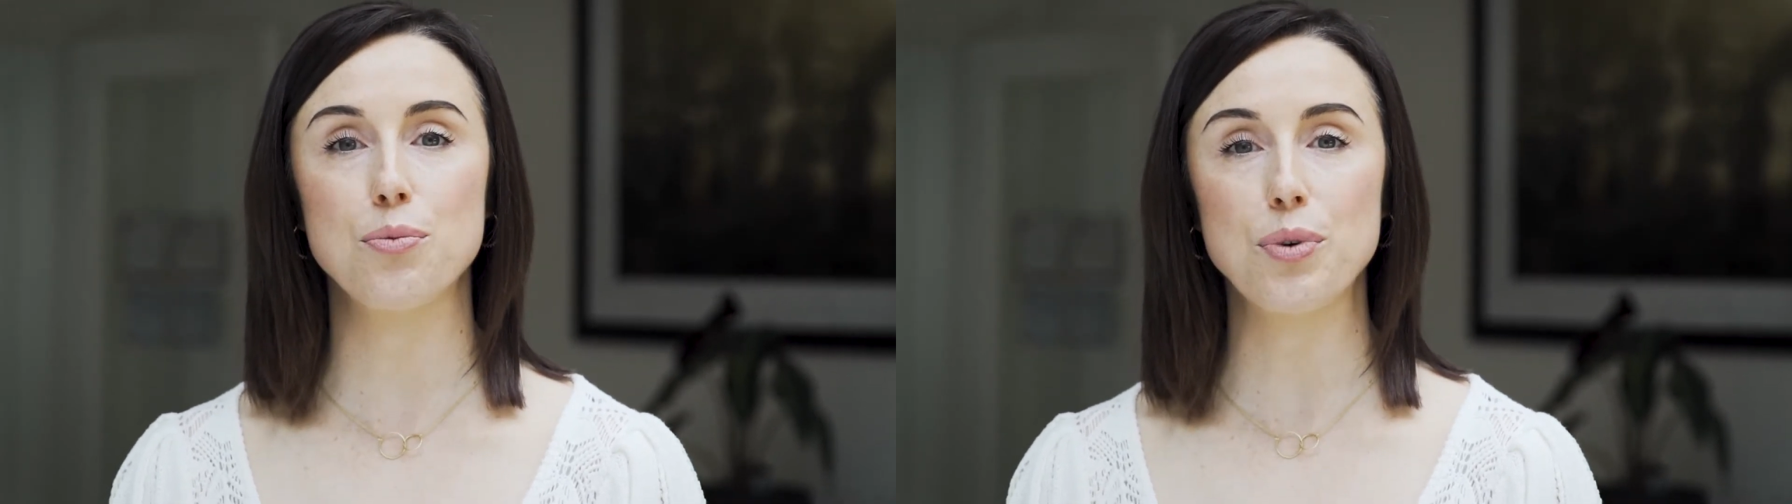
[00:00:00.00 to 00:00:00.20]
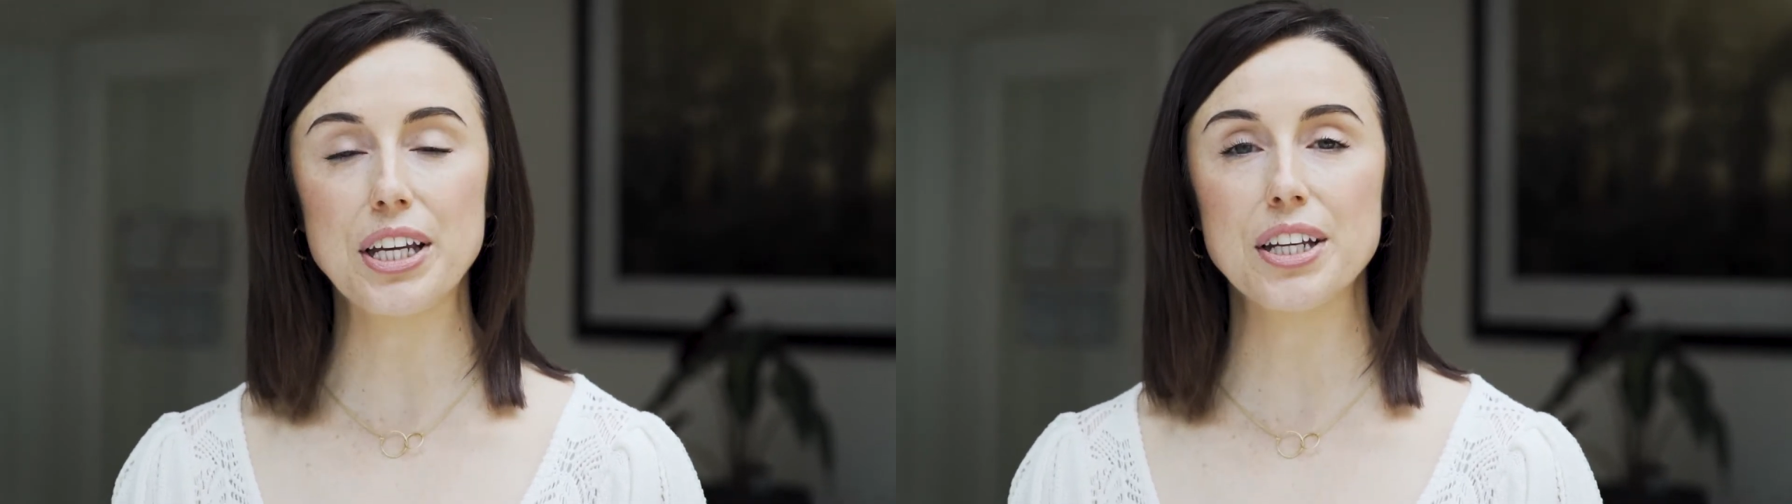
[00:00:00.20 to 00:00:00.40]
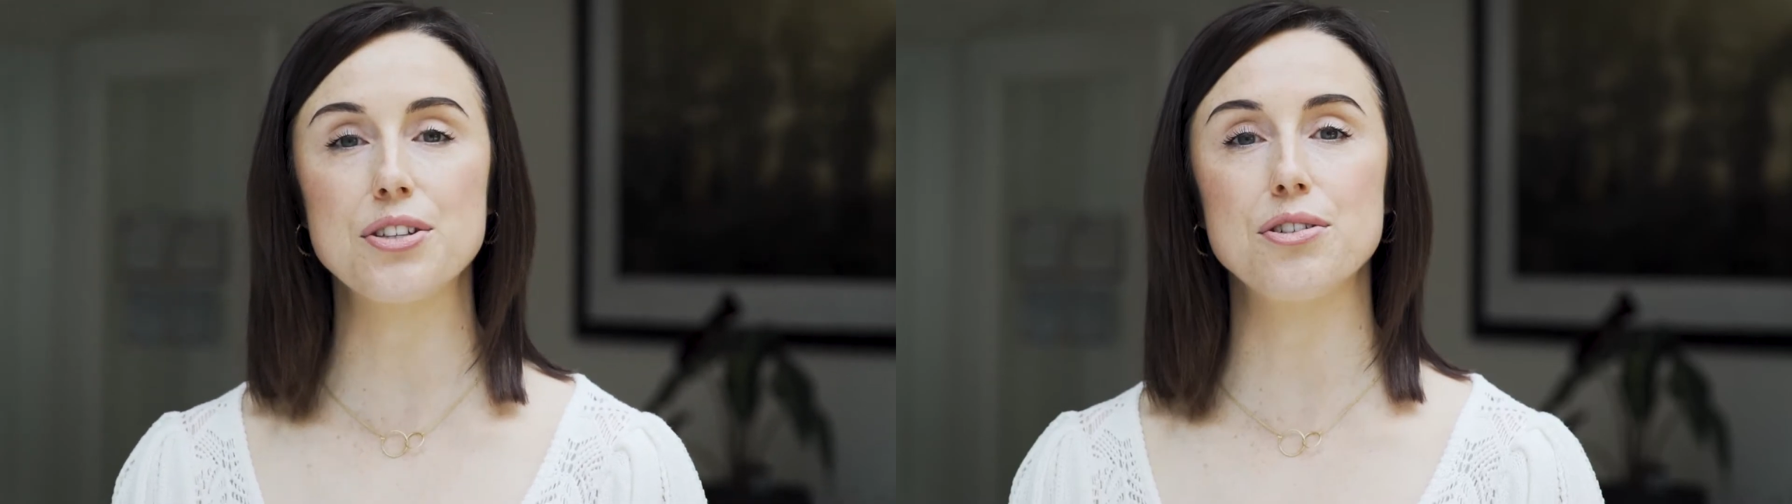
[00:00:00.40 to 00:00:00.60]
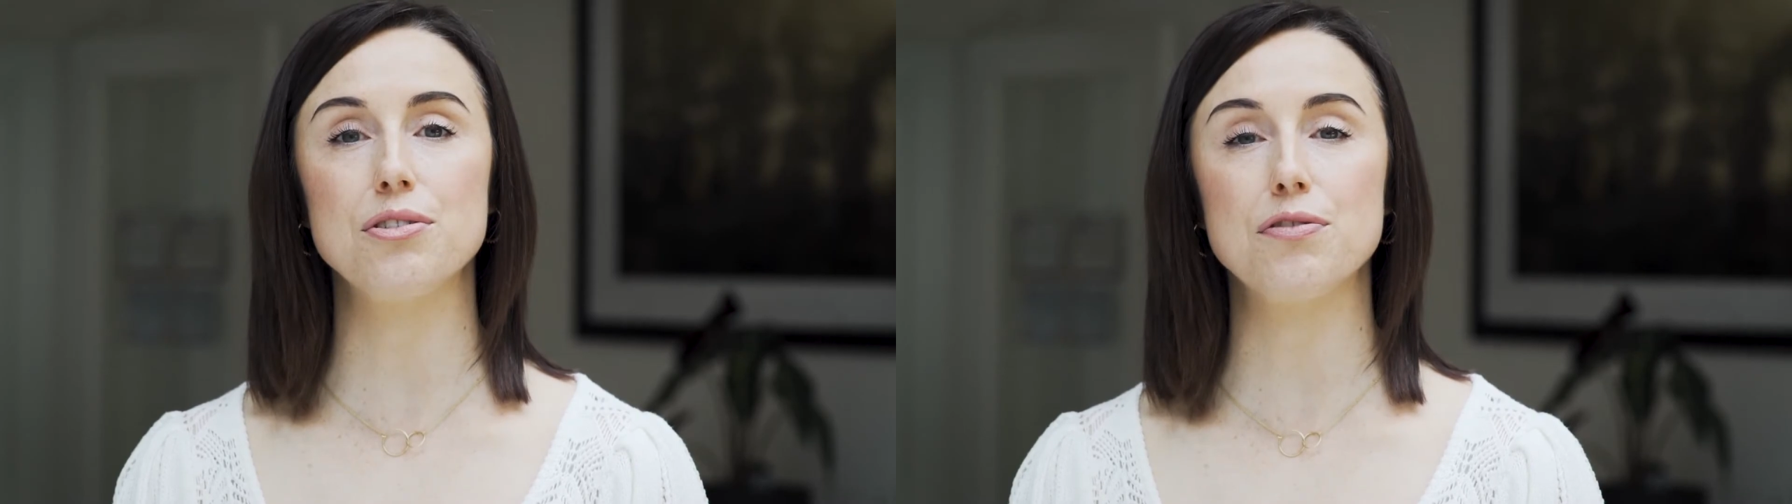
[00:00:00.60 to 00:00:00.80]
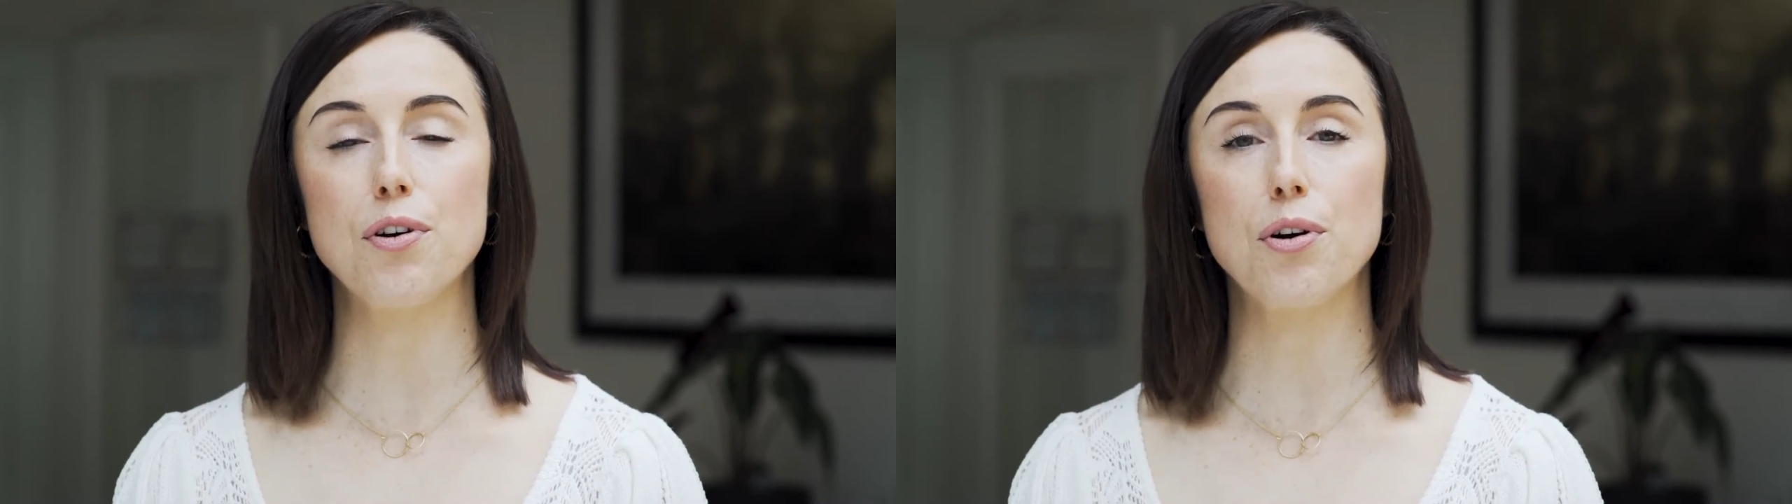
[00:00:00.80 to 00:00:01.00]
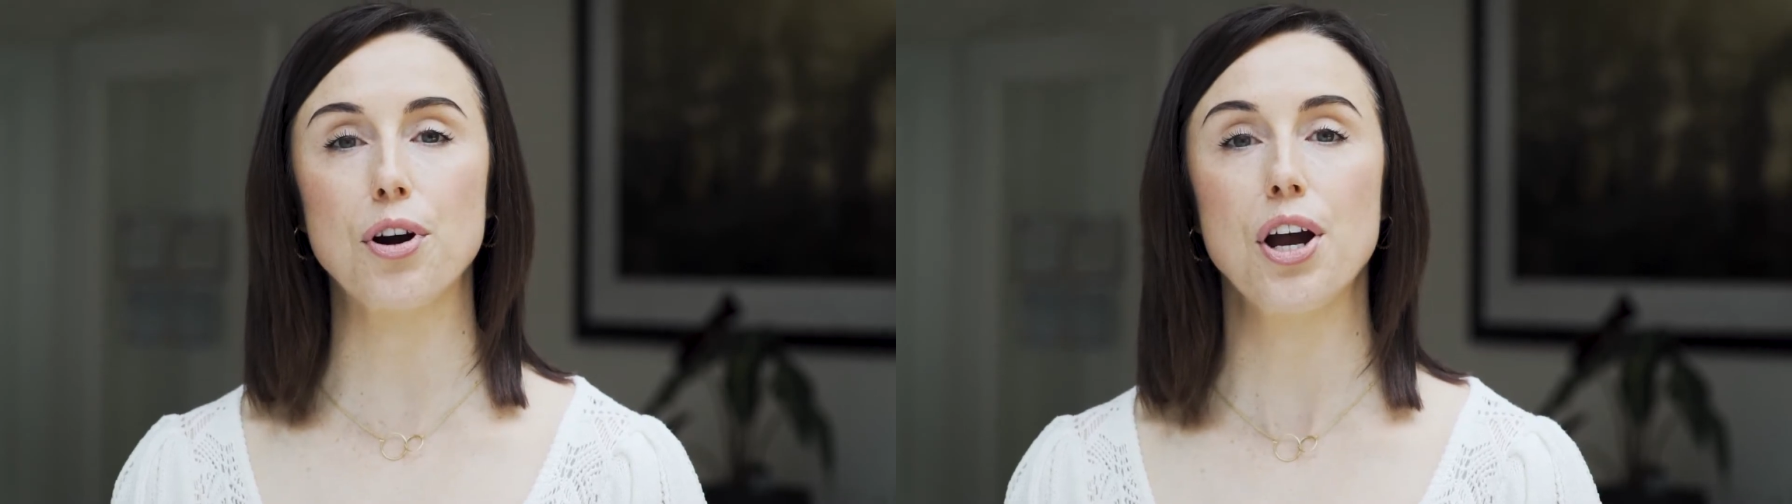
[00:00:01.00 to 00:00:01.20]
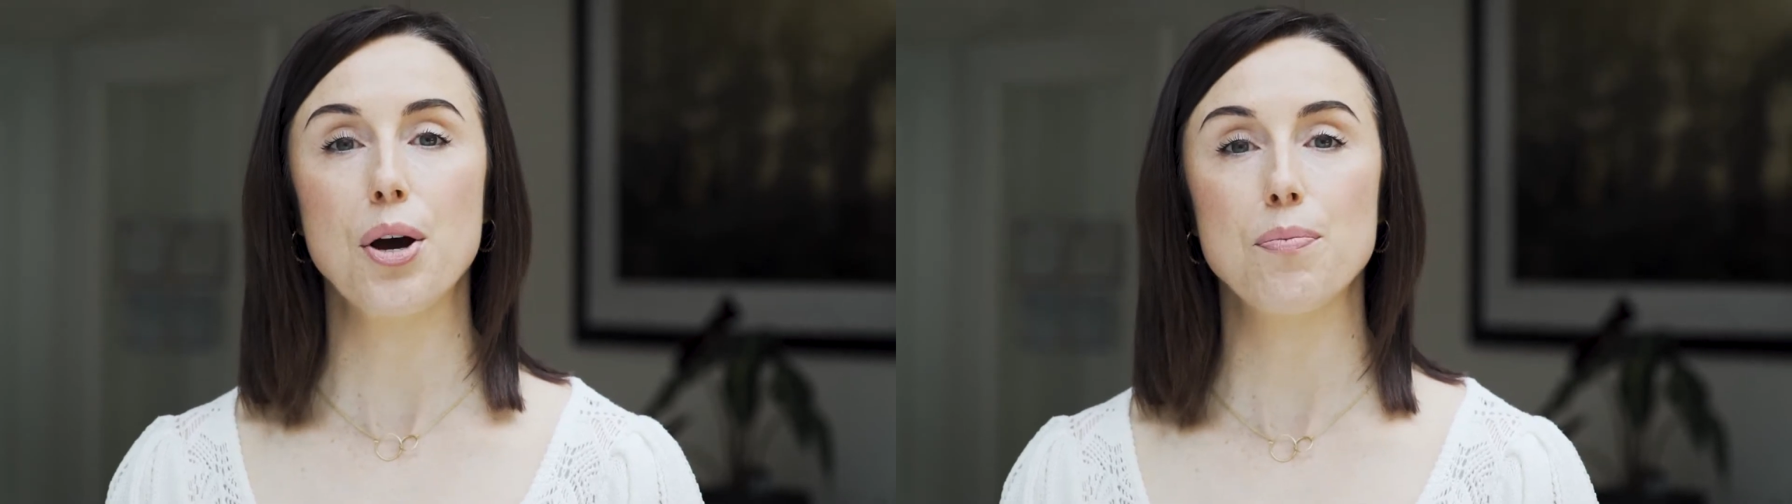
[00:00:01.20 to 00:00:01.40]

we can do for